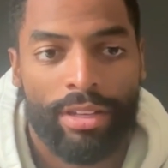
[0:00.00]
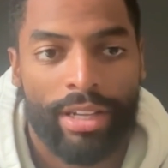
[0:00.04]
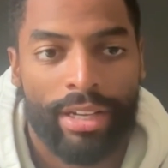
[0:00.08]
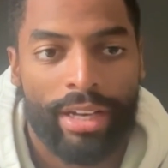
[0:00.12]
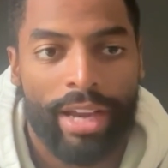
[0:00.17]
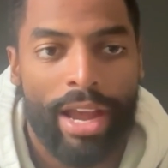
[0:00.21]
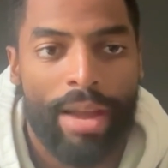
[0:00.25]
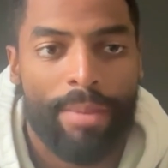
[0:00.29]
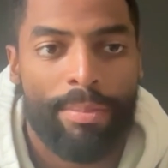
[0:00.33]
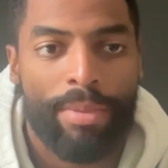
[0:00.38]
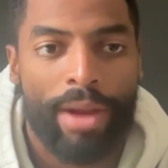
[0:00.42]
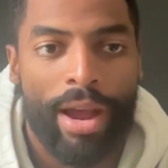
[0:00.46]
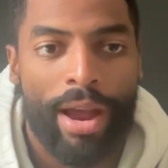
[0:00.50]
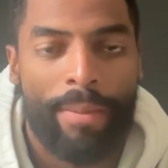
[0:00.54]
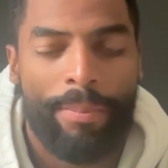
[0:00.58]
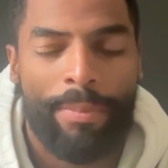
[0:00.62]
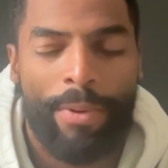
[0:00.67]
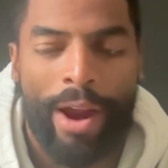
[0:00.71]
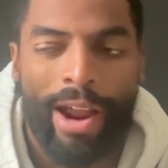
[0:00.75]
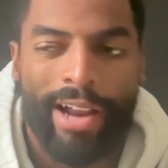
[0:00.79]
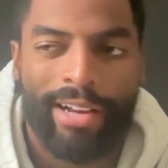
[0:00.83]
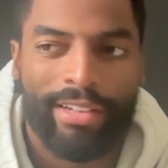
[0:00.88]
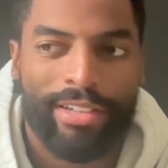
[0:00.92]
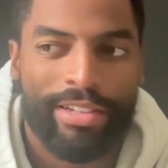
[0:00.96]
Like I
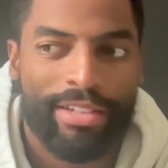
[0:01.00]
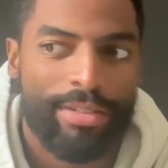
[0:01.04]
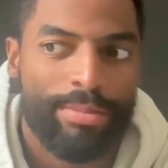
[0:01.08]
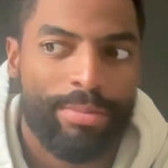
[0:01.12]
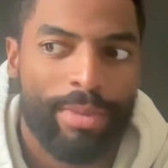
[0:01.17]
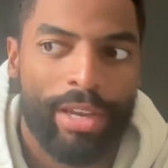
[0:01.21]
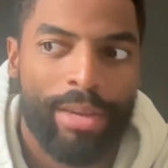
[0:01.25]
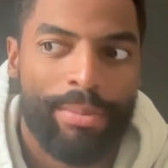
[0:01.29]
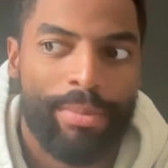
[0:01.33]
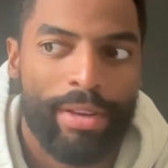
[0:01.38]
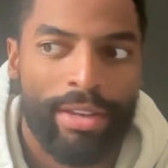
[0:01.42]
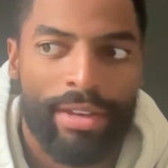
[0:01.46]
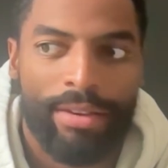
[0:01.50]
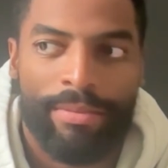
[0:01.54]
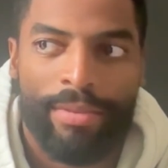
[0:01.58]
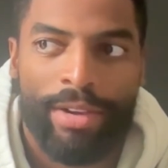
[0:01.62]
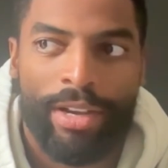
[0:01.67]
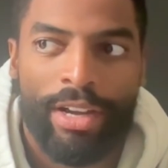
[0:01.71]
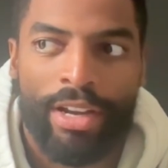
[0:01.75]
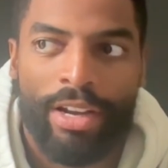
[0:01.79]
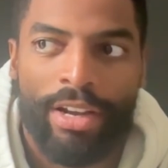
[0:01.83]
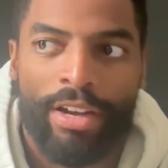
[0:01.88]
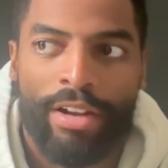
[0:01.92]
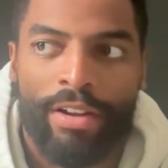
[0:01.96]
practiced maybe
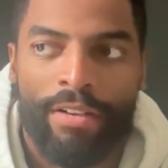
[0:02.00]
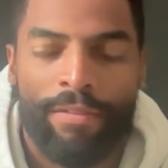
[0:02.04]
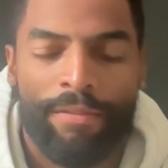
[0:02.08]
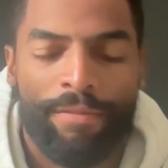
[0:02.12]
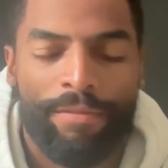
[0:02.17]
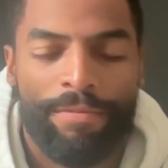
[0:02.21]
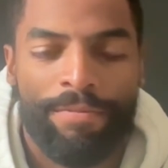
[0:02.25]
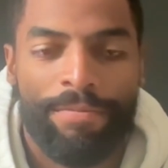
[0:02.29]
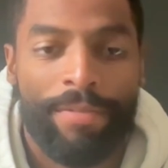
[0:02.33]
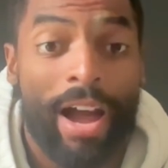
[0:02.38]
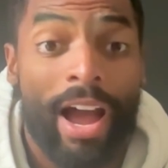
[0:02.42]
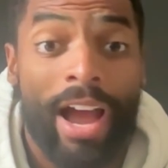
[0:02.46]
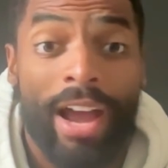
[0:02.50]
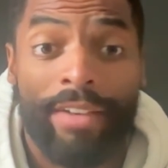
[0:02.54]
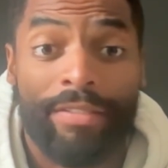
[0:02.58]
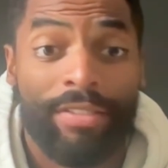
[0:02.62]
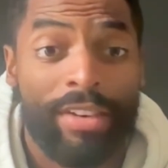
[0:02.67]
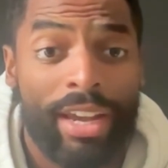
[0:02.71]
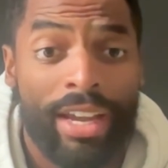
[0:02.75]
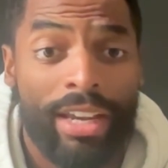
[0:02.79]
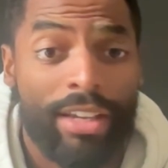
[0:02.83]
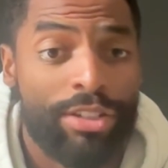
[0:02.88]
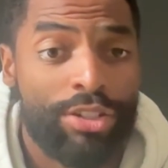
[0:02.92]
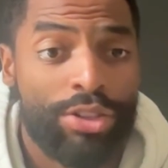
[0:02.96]
5
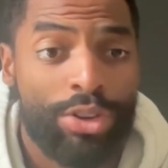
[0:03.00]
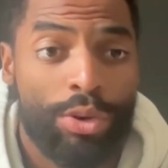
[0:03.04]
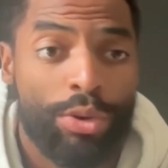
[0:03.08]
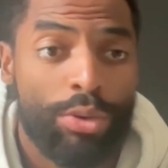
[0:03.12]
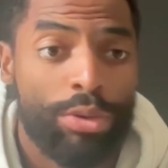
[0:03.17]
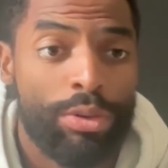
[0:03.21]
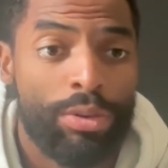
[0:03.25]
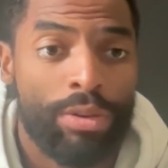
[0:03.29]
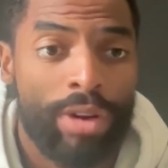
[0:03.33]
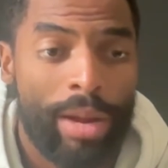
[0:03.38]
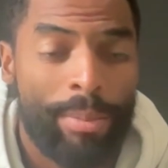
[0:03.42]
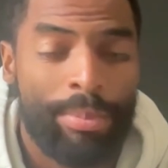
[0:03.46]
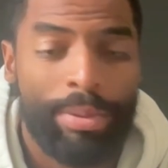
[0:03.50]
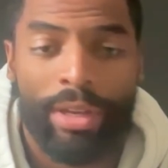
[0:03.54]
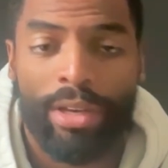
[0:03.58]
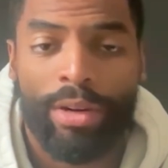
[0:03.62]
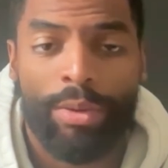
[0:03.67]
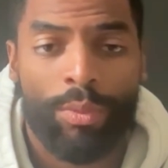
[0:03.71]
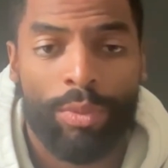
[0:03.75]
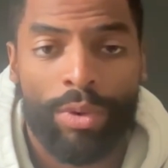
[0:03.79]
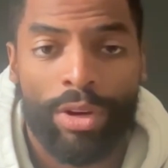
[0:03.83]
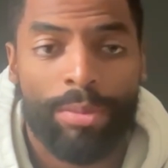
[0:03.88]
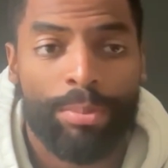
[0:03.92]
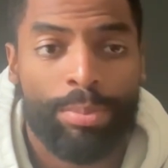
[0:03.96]
days total. I played
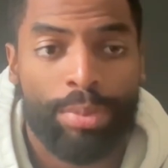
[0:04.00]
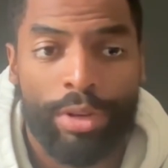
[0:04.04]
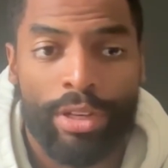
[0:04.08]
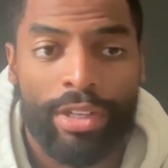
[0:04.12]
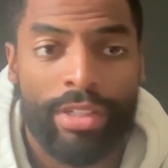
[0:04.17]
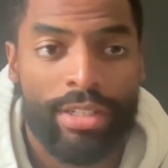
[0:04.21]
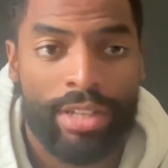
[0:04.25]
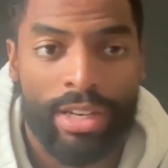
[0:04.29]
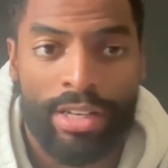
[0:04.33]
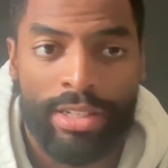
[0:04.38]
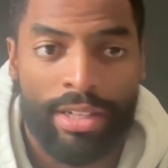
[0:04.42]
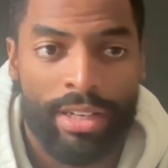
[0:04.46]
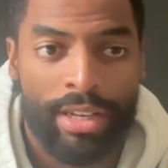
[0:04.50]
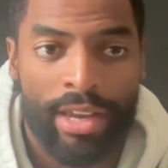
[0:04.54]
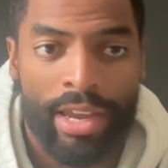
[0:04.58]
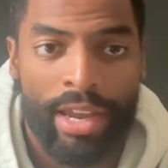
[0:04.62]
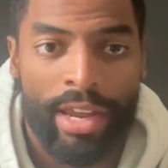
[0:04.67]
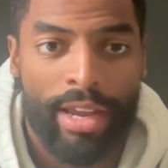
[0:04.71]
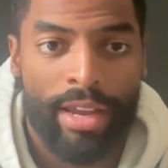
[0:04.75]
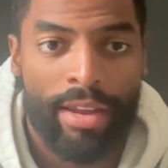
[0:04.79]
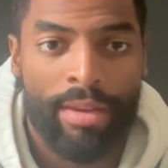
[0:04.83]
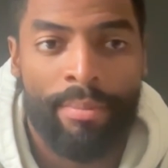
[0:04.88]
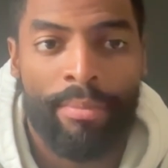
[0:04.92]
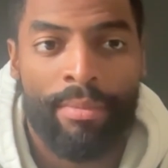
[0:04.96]
in one preseason
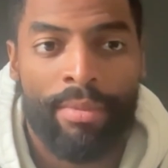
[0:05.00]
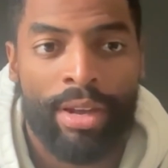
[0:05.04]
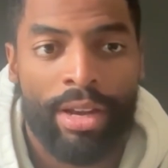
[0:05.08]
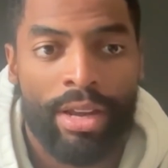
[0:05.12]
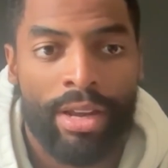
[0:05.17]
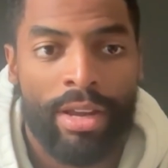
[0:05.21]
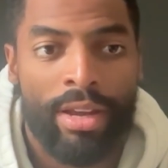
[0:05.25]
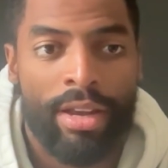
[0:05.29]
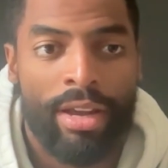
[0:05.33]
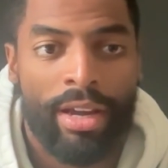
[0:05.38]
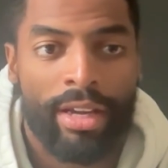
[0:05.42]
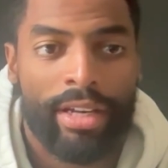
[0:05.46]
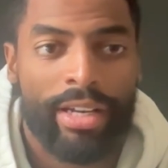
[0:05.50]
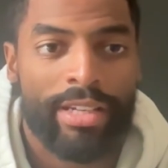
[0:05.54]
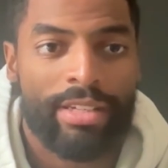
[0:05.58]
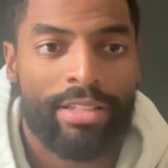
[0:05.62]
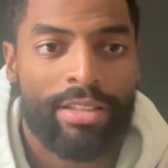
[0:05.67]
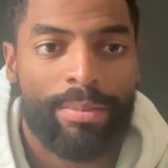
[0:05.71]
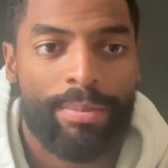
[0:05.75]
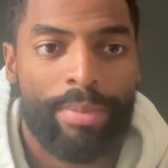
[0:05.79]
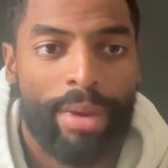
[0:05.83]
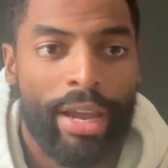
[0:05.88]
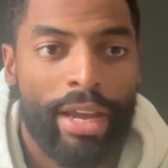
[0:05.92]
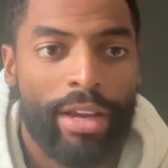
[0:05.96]
game
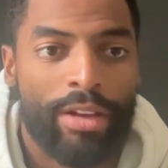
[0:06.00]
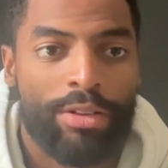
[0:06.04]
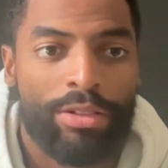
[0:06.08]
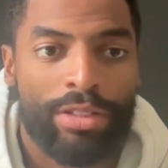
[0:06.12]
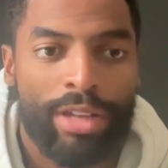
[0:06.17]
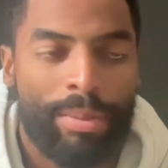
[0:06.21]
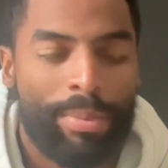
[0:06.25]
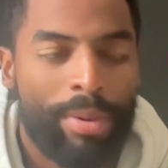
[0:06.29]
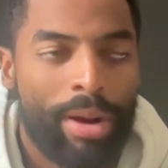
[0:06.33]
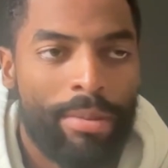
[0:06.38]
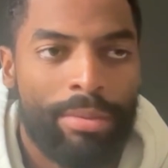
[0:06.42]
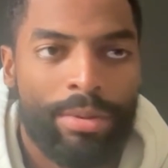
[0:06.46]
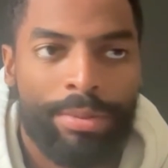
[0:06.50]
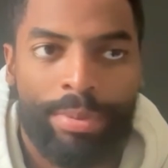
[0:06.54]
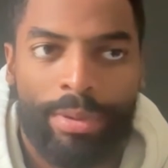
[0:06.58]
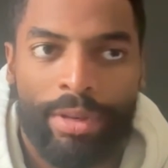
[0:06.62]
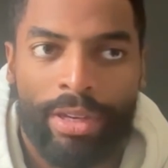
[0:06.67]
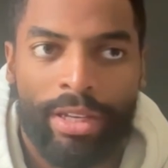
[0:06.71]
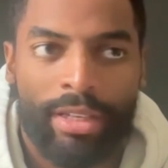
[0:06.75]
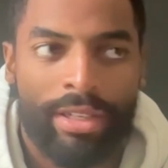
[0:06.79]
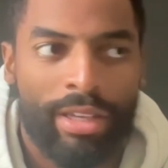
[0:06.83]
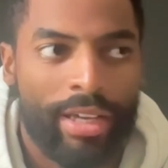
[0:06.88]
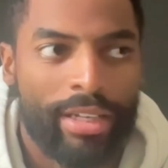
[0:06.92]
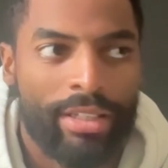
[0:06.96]
against the Bengals. I probably
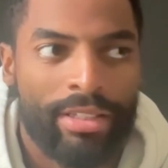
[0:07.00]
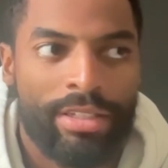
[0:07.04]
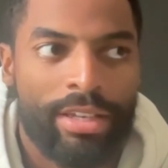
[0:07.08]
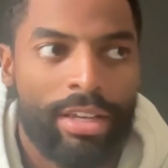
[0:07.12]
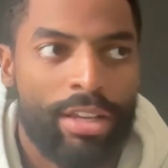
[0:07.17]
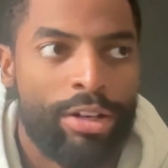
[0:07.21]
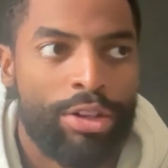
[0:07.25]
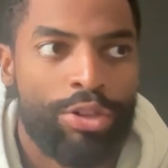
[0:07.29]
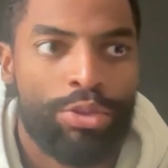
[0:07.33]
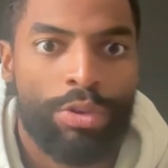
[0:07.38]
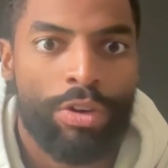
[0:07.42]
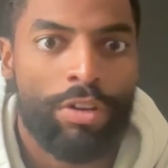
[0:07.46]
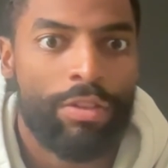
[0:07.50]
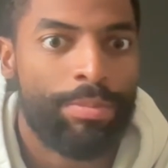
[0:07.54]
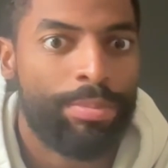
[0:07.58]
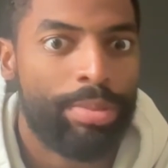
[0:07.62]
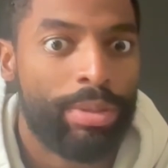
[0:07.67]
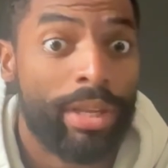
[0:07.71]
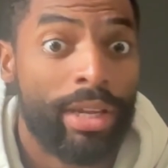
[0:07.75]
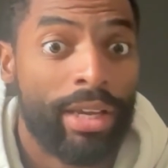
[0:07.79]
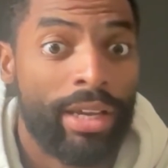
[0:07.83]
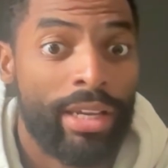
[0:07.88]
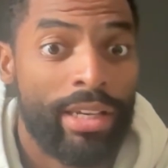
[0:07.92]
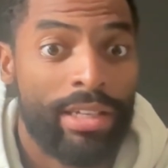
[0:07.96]
played like 10 or 12
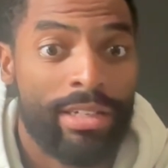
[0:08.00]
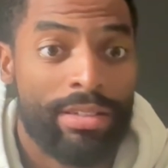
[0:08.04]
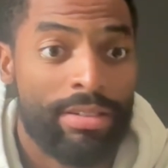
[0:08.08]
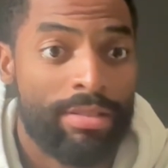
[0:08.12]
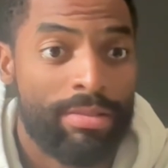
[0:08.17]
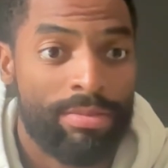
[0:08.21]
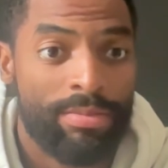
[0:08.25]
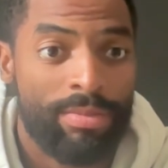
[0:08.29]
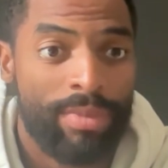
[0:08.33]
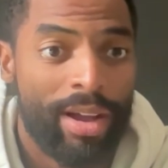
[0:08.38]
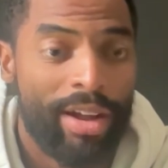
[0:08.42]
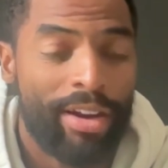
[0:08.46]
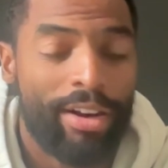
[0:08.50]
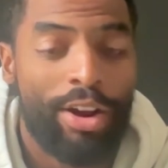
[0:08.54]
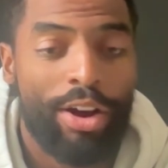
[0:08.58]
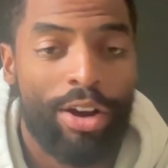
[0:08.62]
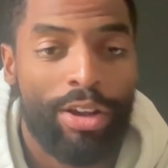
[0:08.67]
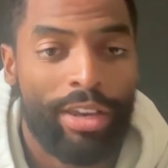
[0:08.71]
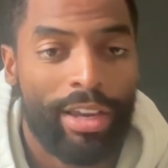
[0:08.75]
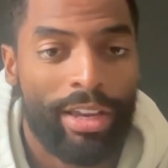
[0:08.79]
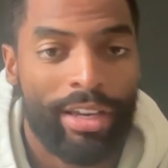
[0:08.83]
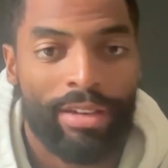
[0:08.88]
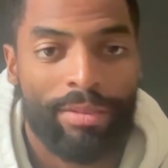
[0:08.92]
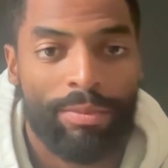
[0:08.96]
plays. I
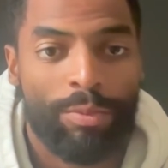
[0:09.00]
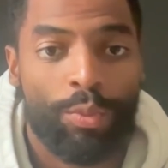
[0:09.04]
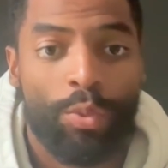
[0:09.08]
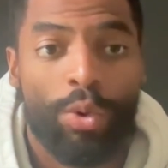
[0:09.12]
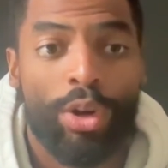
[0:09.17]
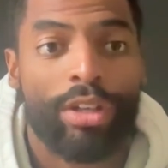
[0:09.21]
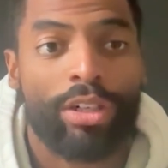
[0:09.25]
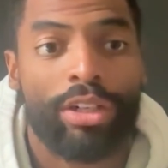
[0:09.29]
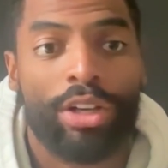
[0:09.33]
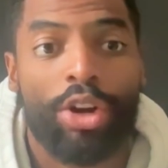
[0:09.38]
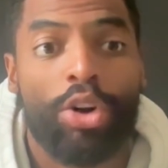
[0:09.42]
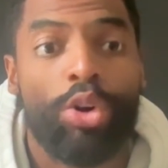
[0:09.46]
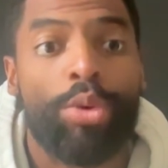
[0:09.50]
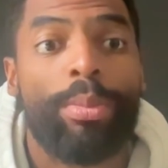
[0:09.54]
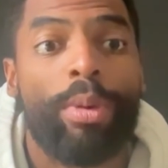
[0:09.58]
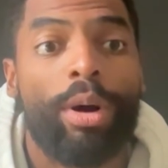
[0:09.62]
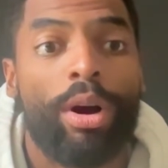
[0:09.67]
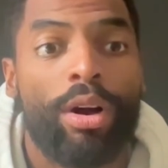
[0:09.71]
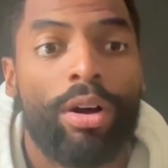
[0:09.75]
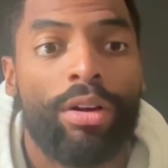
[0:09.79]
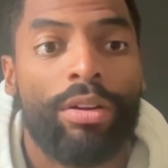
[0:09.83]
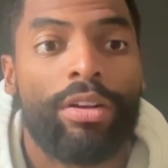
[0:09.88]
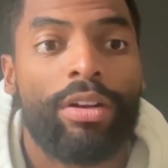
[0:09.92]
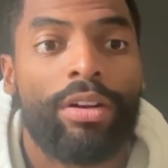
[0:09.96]
caught like one go
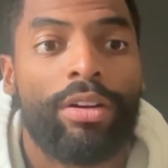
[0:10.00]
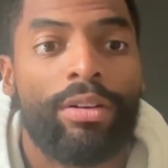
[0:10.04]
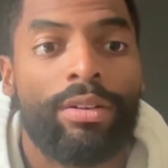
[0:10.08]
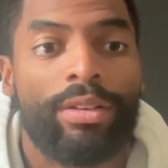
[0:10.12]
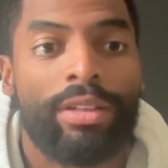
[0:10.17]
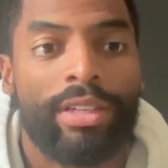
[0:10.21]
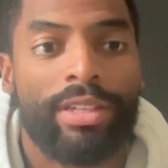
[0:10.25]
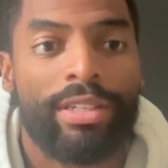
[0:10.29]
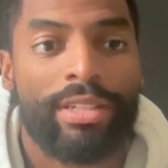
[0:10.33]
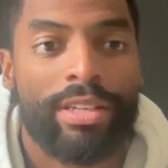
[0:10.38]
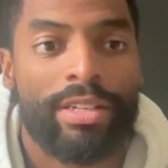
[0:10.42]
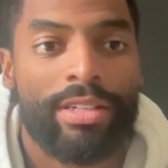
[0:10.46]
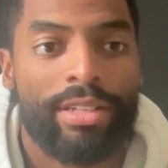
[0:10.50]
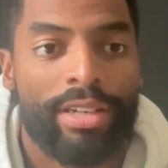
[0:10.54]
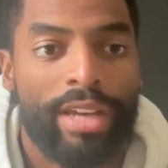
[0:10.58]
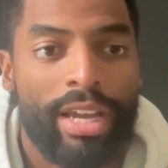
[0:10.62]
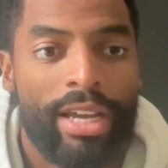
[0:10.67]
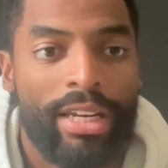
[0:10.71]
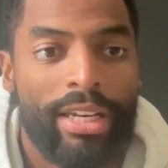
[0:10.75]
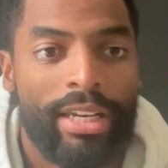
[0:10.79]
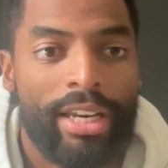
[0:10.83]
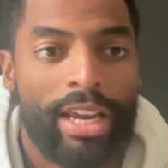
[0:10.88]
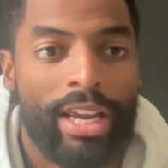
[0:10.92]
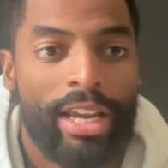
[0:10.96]
ball though in the
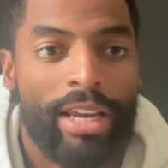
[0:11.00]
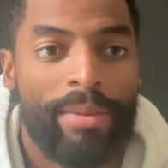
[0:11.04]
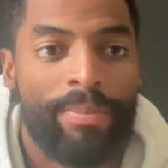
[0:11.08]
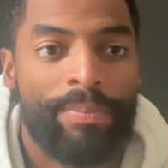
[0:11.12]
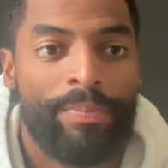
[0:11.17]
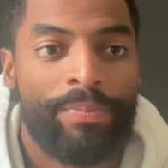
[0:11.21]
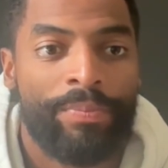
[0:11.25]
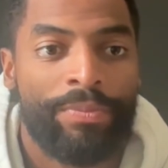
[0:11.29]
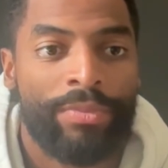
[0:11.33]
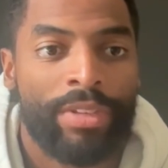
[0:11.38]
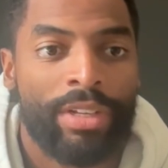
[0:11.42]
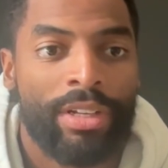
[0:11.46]
Cincinnati game.